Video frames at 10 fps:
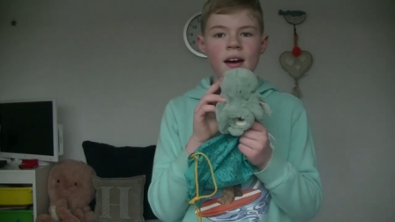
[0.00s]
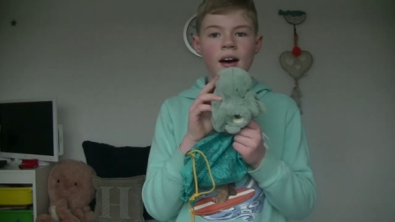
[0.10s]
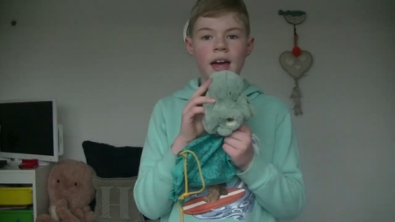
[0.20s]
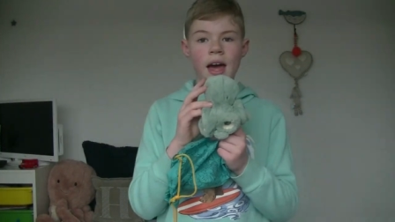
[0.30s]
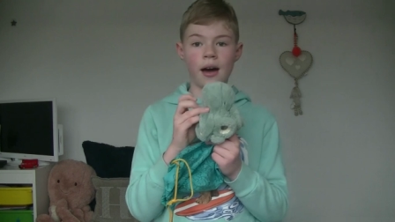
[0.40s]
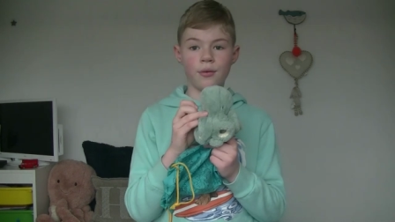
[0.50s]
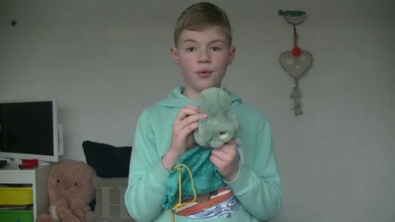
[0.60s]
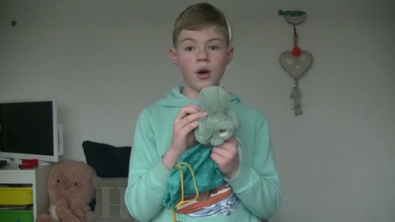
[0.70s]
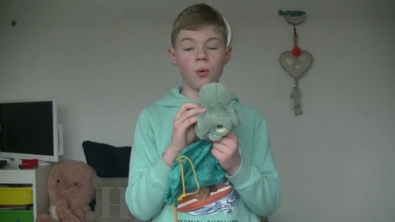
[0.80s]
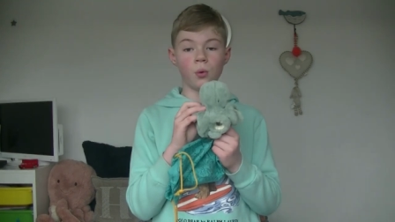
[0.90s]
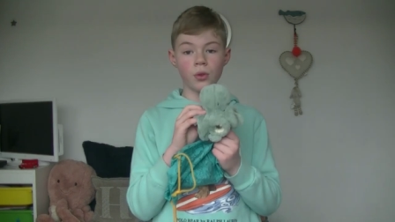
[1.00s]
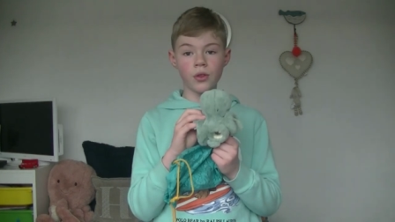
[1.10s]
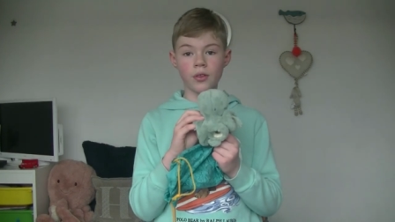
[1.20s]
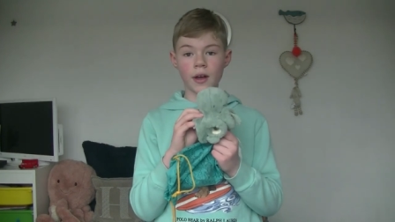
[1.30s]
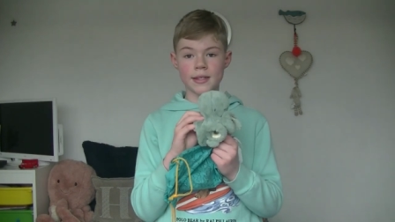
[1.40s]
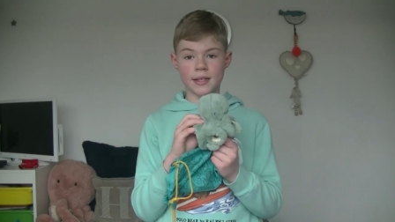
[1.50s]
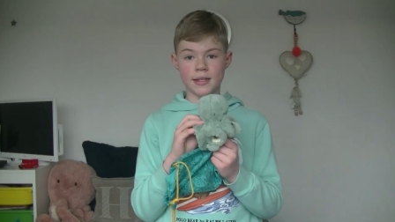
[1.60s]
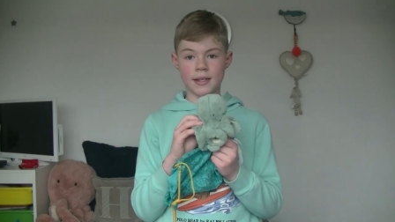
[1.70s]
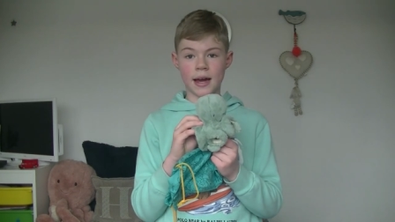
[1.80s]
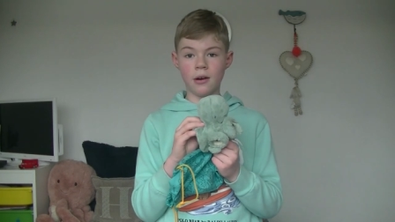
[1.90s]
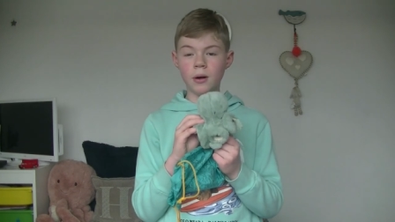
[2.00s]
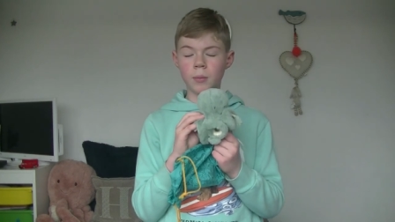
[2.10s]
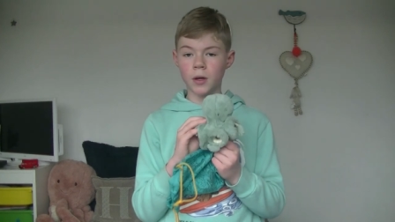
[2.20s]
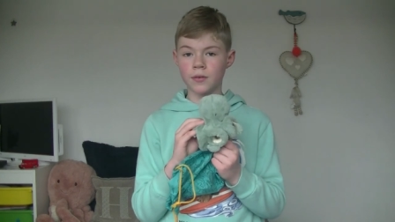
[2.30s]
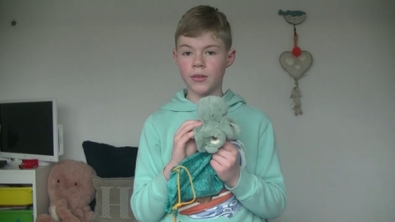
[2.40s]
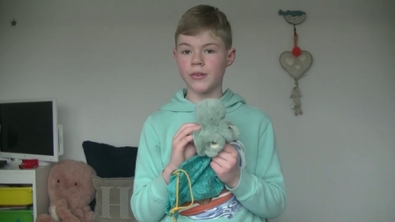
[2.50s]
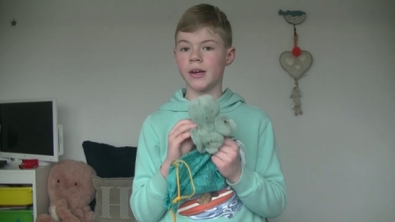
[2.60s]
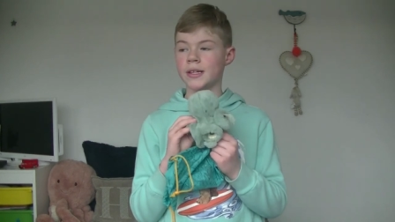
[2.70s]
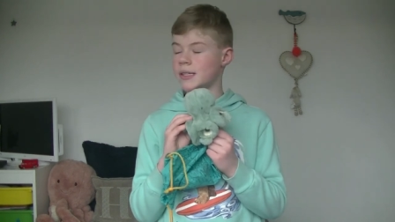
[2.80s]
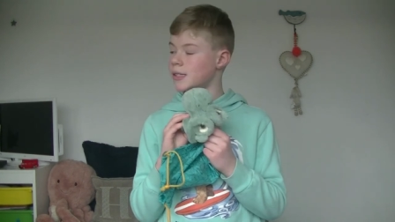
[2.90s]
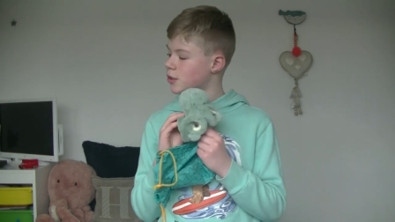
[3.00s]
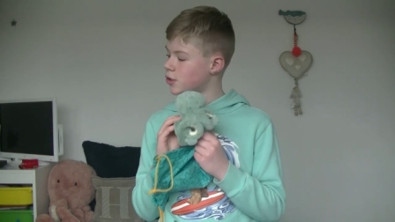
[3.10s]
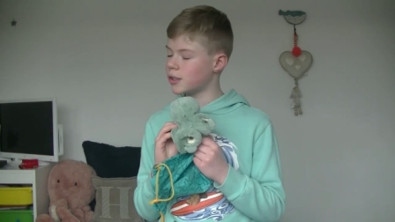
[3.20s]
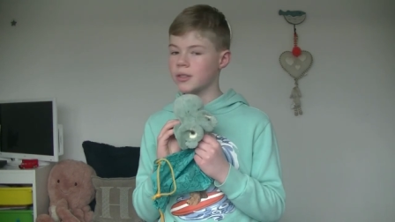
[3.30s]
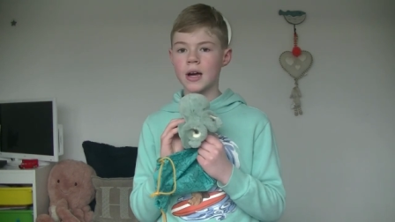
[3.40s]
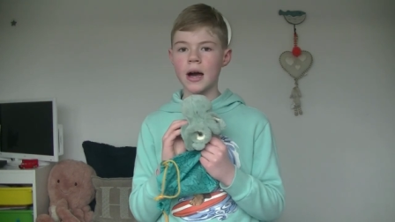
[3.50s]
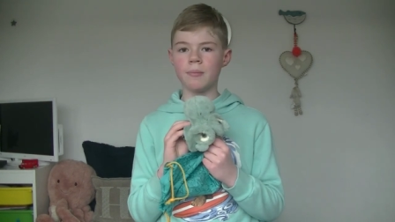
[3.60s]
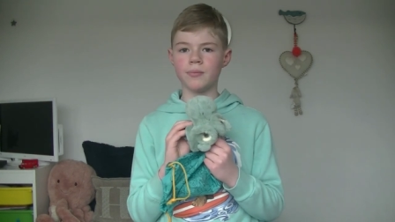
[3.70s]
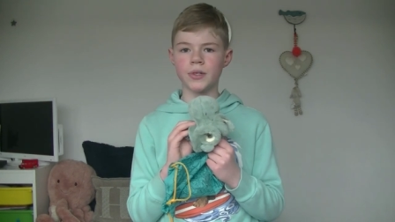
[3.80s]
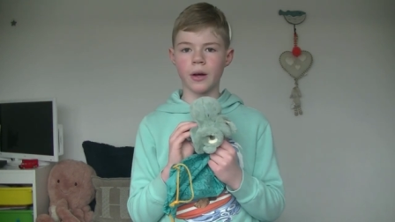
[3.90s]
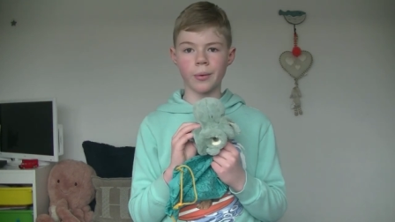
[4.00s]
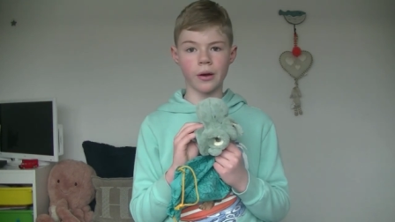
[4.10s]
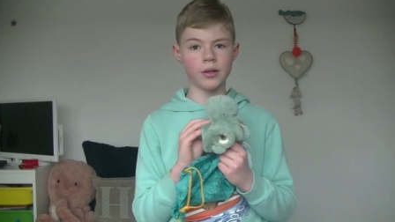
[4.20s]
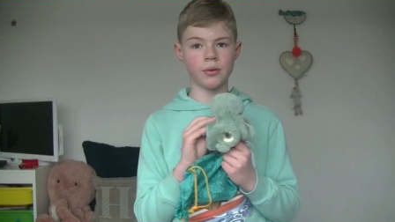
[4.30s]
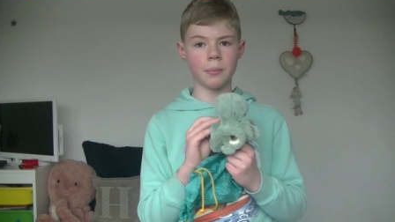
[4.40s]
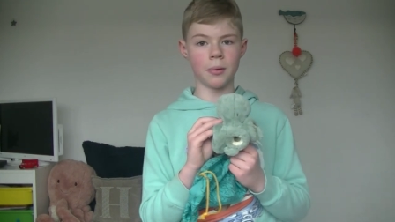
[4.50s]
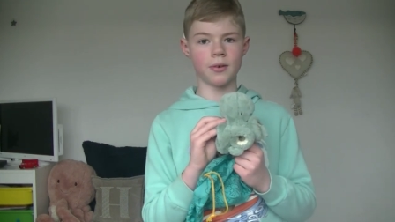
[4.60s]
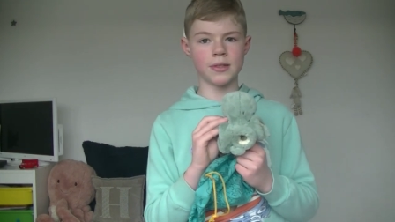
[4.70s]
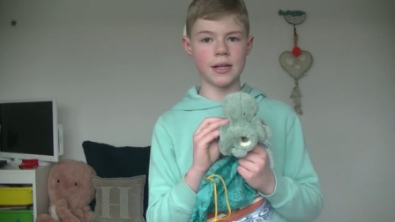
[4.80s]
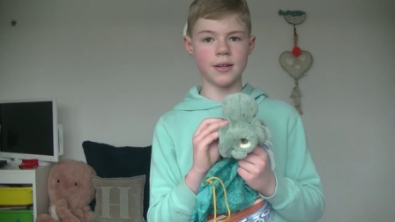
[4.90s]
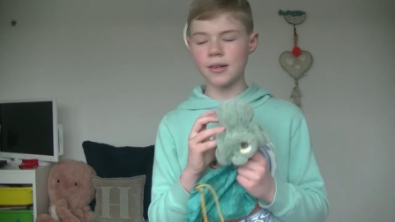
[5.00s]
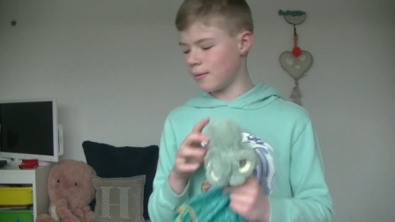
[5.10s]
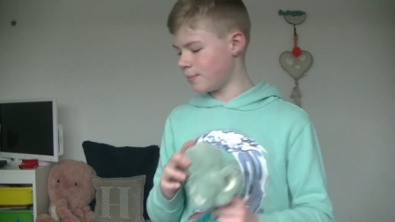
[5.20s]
I have all the sizes now and one of the sizes has just come so I'm going to unbox it.